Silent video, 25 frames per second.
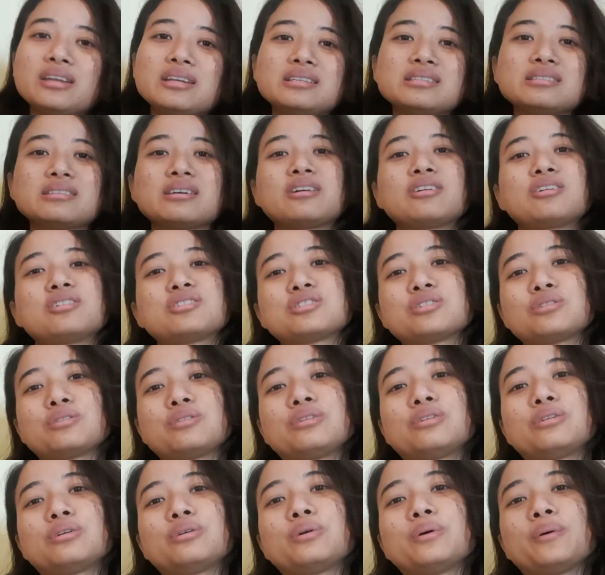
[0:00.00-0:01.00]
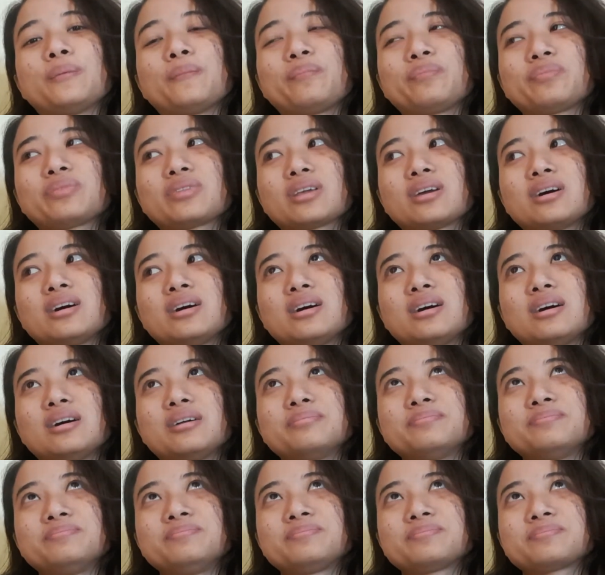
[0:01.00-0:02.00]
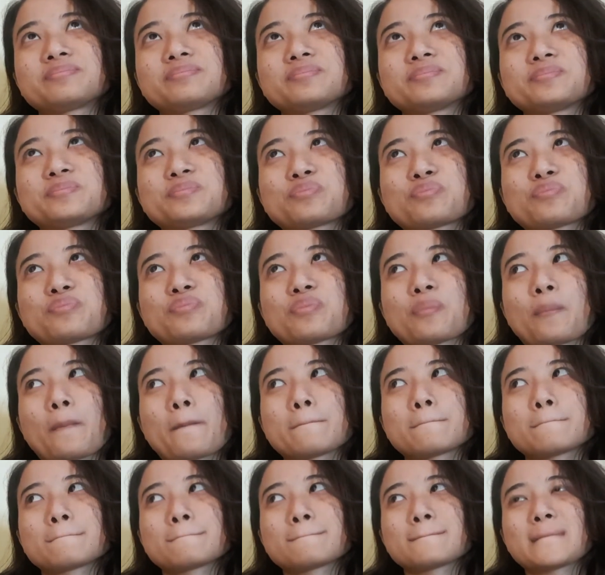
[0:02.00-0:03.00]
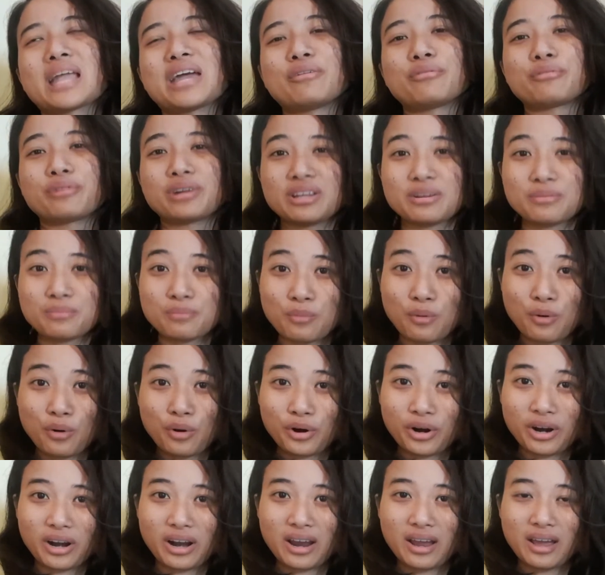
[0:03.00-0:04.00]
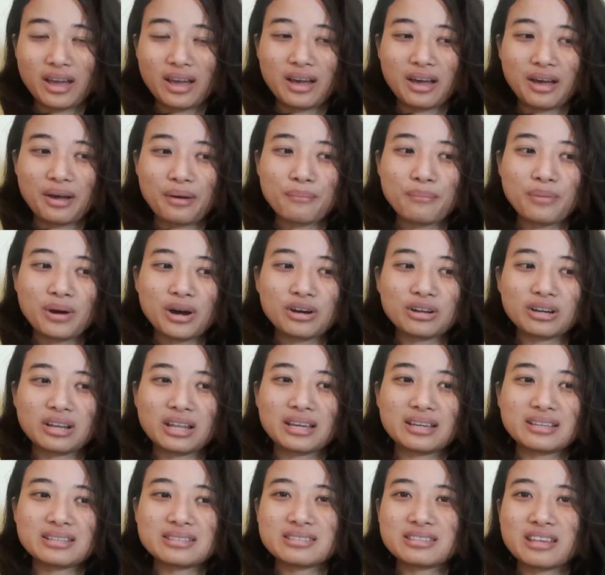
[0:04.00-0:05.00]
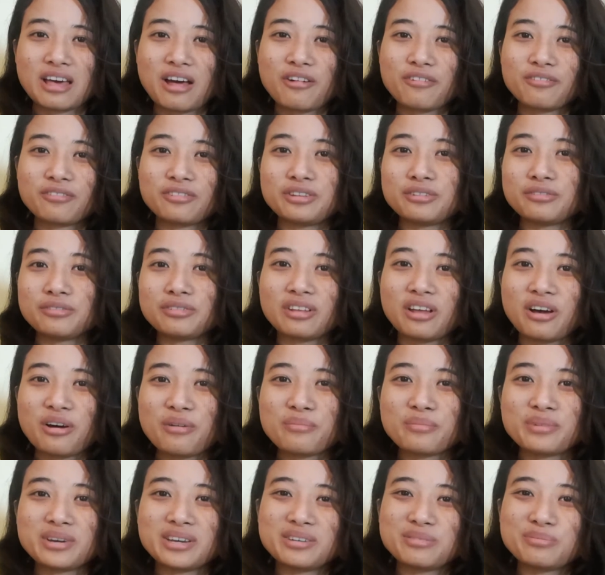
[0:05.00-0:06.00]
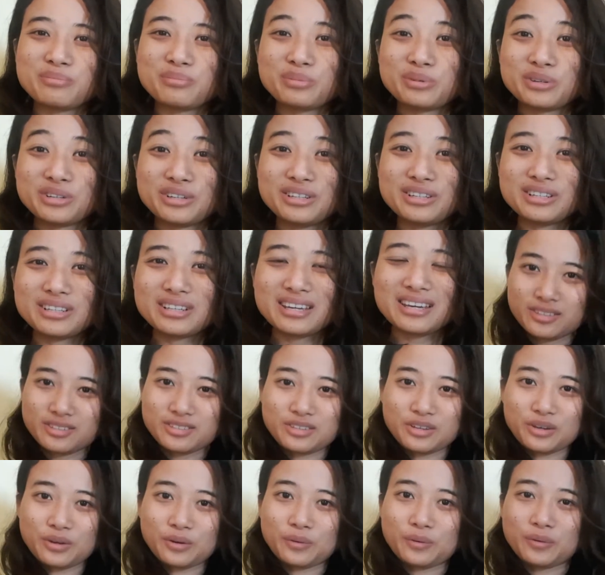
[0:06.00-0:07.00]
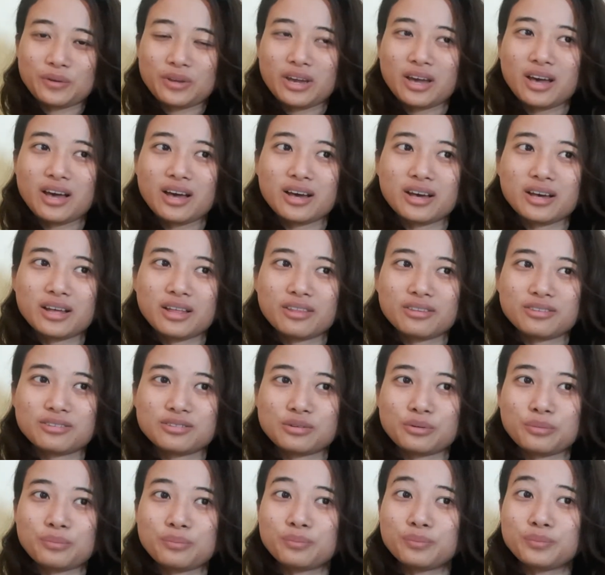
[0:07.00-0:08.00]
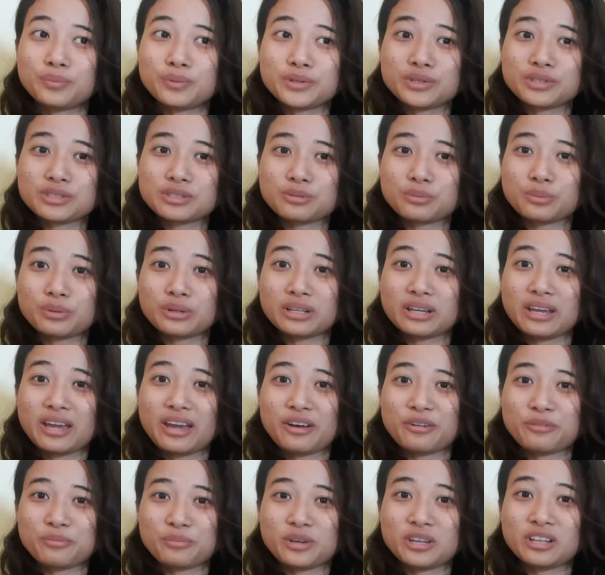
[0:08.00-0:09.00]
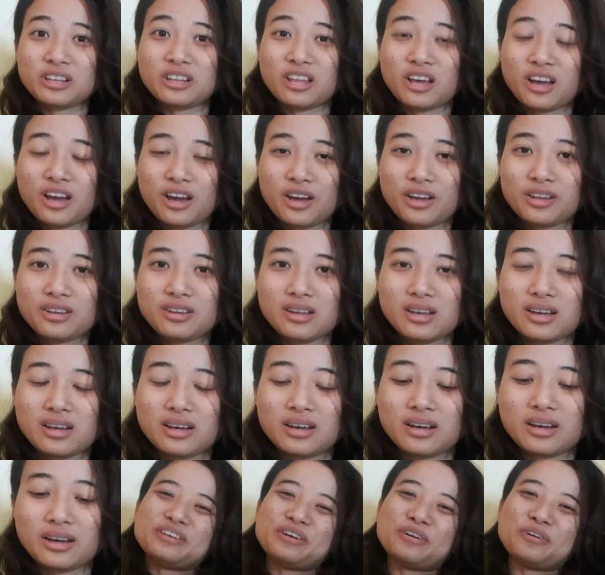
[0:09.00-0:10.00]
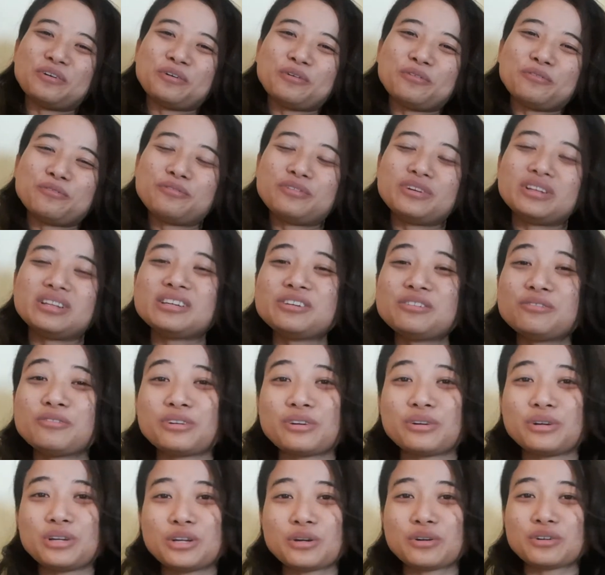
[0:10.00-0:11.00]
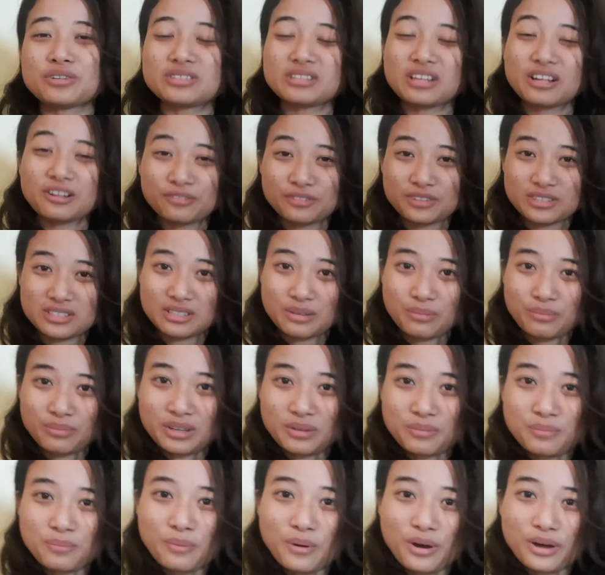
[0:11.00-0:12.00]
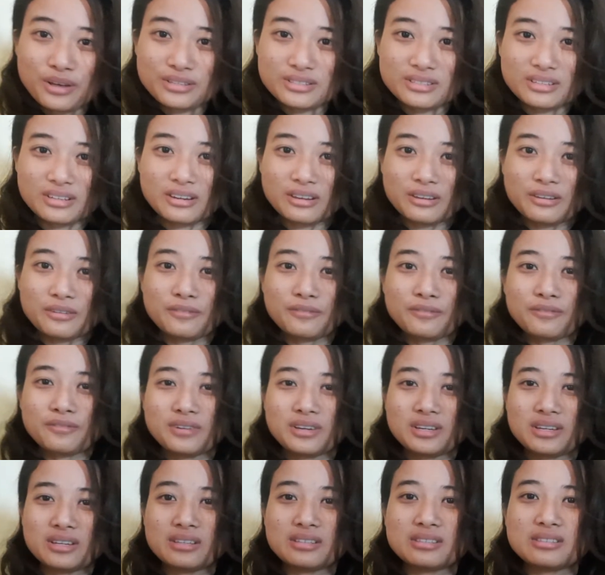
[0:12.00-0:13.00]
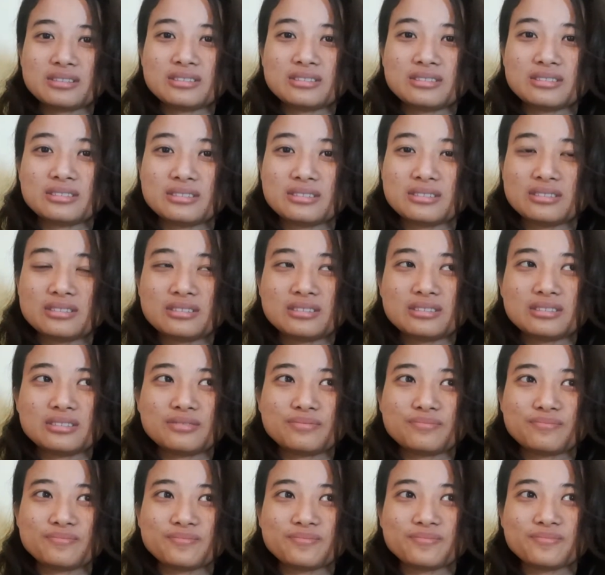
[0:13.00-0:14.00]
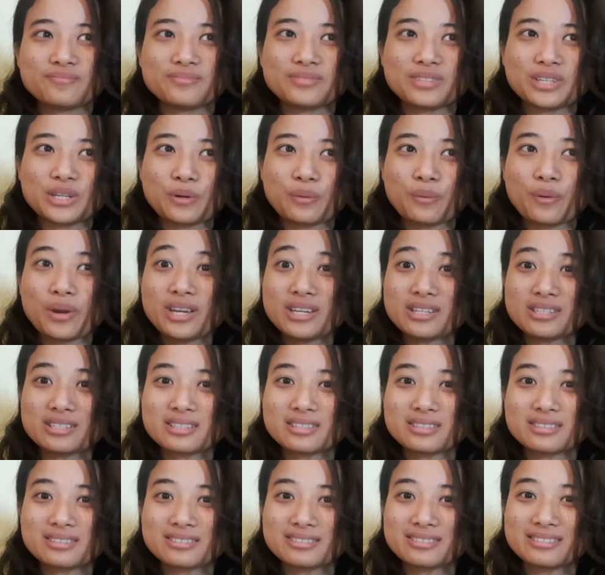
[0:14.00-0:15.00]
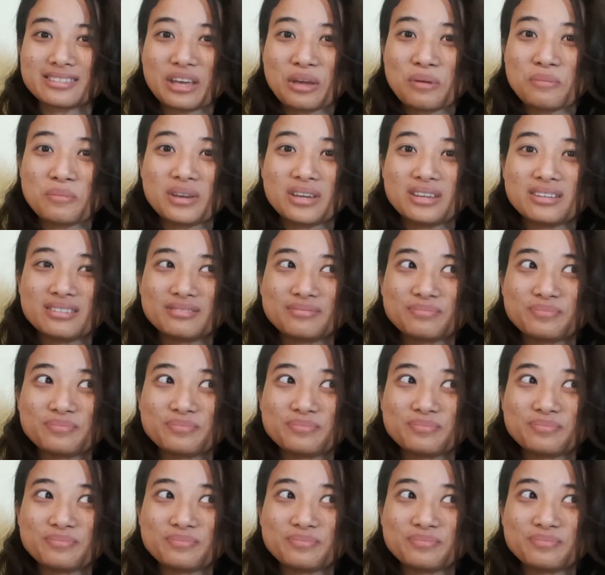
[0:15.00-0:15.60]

decided to um, read more about like self-development book. So yeah, so books really help me a lot. So feeling yourself is something positive is great. I mean,